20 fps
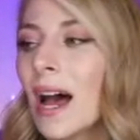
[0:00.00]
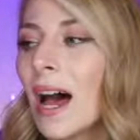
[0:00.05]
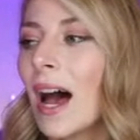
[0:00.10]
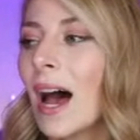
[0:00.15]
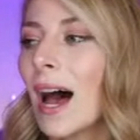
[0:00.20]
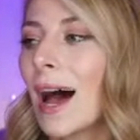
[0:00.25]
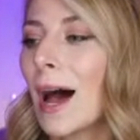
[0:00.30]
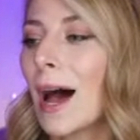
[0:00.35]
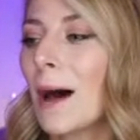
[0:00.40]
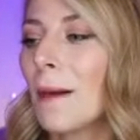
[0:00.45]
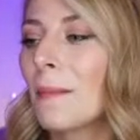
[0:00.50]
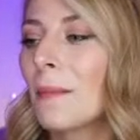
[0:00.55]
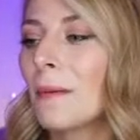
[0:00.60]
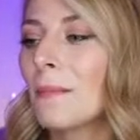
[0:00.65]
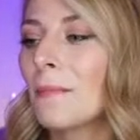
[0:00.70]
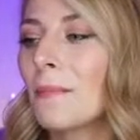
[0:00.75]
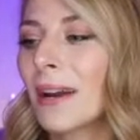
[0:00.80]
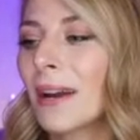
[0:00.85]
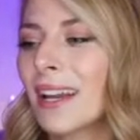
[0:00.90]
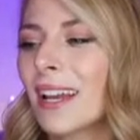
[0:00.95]

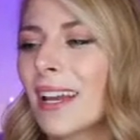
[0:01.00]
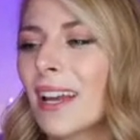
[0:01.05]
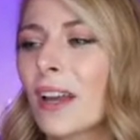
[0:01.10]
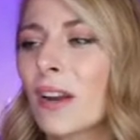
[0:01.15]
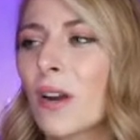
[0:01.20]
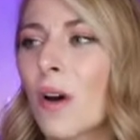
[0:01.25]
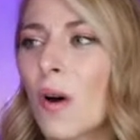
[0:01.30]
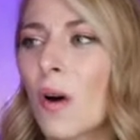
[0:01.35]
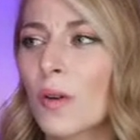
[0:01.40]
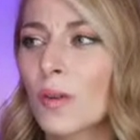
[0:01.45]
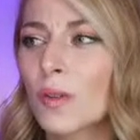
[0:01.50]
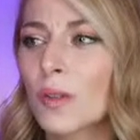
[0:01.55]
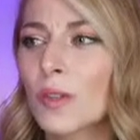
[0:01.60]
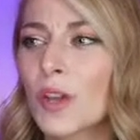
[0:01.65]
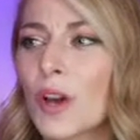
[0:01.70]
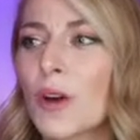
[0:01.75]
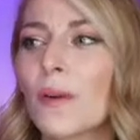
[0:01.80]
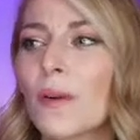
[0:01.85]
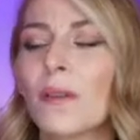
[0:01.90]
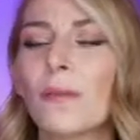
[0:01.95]
But it can
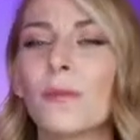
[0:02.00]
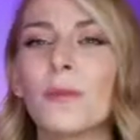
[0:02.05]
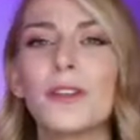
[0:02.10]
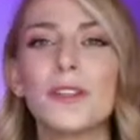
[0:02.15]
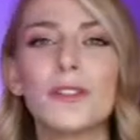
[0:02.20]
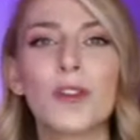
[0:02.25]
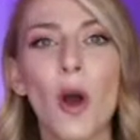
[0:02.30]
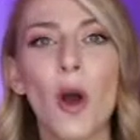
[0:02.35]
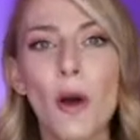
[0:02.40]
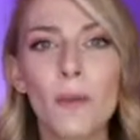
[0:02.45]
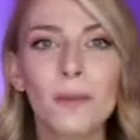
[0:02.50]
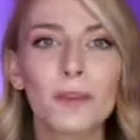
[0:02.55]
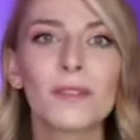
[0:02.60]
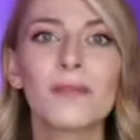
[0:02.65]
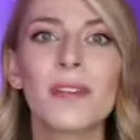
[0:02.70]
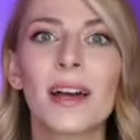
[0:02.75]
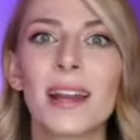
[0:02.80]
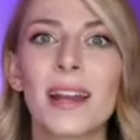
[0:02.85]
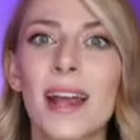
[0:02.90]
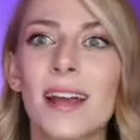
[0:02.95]
also, if we don't
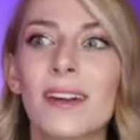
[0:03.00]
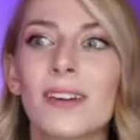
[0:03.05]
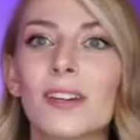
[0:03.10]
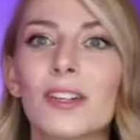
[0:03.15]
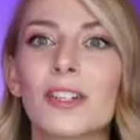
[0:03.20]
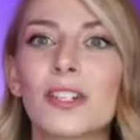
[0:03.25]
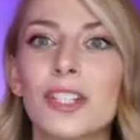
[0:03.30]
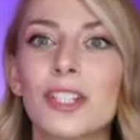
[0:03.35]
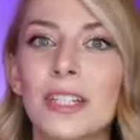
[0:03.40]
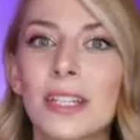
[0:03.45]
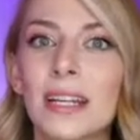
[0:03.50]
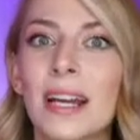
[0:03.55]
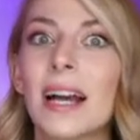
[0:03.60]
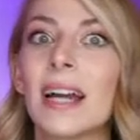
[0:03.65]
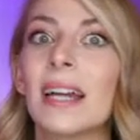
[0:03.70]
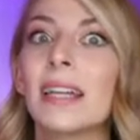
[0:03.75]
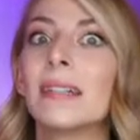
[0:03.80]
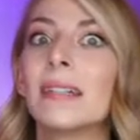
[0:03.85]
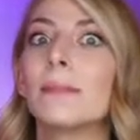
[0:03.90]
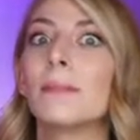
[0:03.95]
move that energy,
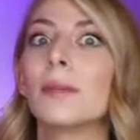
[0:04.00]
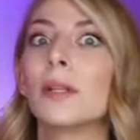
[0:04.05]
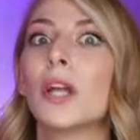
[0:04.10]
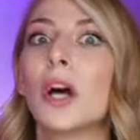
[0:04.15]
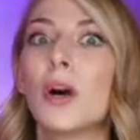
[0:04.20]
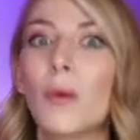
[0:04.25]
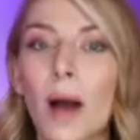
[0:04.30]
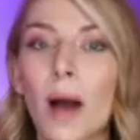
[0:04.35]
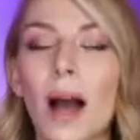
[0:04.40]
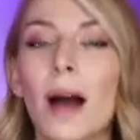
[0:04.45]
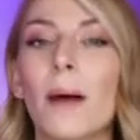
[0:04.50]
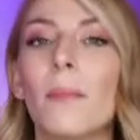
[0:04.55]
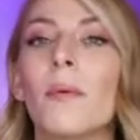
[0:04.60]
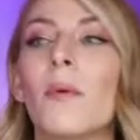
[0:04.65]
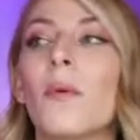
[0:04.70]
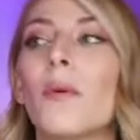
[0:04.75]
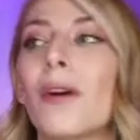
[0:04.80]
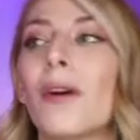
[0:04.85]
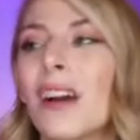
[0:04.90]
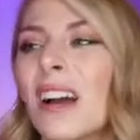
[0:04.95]
kind of blow up
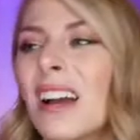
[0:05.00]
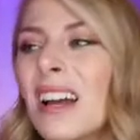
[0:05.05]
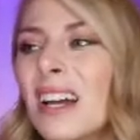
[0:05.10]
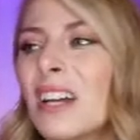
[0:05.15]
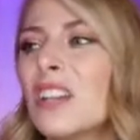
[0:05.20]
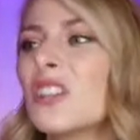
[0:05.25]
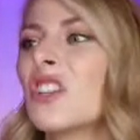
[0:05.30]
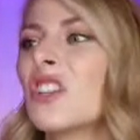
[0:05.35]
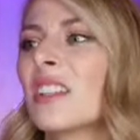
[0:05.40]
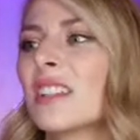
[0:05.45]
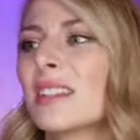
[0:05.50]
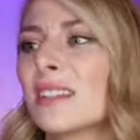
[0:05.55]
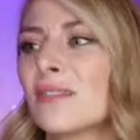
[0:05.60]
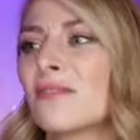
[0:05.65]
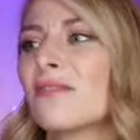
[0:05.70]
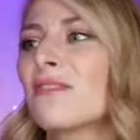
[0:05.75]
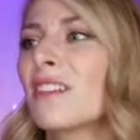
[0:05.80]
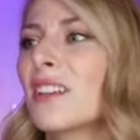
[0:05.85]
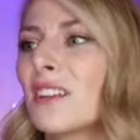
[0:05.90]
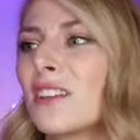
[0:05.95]
or just
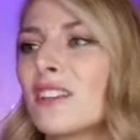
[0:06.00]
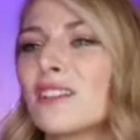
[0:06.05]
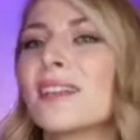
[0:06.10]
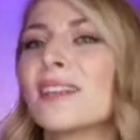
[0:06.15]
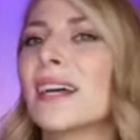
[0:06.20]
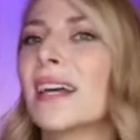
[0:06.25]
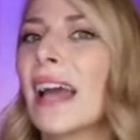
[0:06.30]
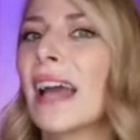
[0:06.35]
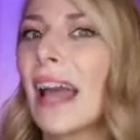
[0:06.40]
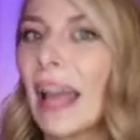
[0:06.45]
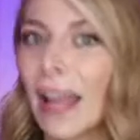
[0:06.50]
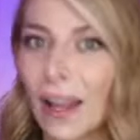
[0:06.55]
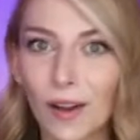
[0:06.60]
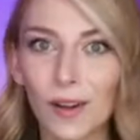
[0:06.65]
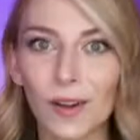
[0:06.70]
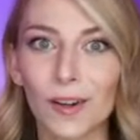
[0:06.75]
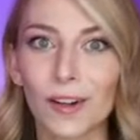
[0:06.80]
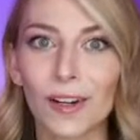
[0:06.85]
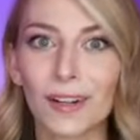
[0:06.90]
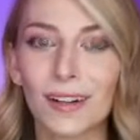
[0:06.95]
feel like
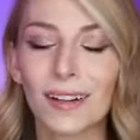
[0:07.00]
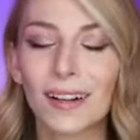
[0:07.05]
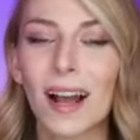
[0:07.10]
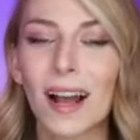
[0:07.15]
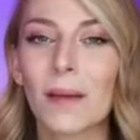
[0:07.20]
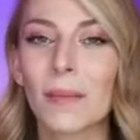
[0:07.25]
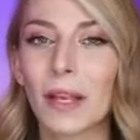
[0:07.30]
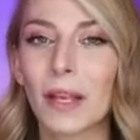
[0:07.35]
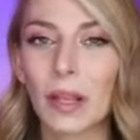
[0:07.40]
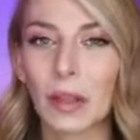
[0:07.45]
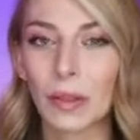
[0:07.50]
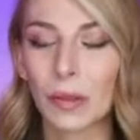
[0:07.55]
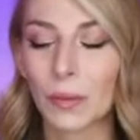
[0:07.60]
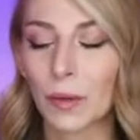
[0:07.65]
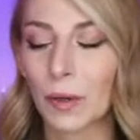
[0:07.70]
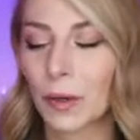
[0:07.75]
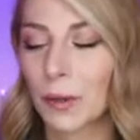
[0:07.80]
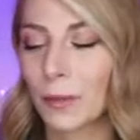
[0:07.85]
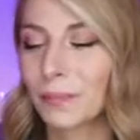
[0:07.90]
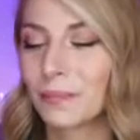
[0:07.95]
anger coming
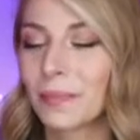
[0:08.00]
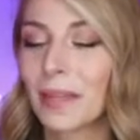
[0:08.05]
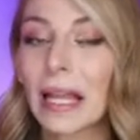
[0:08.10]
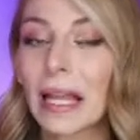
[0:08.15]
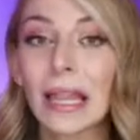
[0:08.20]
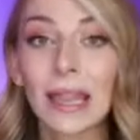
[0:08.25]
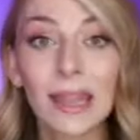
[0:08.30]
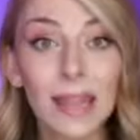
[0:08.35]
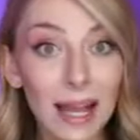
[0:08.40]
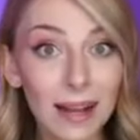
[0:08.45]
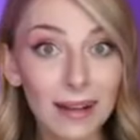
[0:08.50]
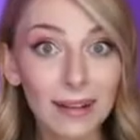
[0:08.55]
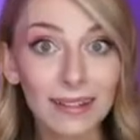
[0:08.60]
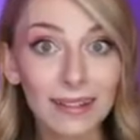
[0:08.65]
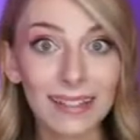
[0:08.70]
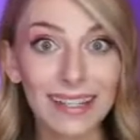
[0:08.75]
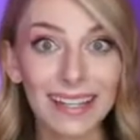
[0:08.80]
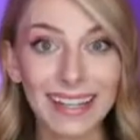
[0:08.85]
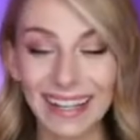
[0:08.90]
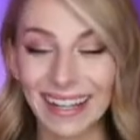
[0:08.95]
through.
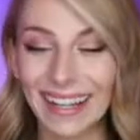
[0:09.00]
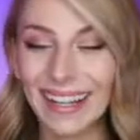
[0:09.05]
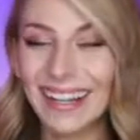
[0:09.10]
Luckily,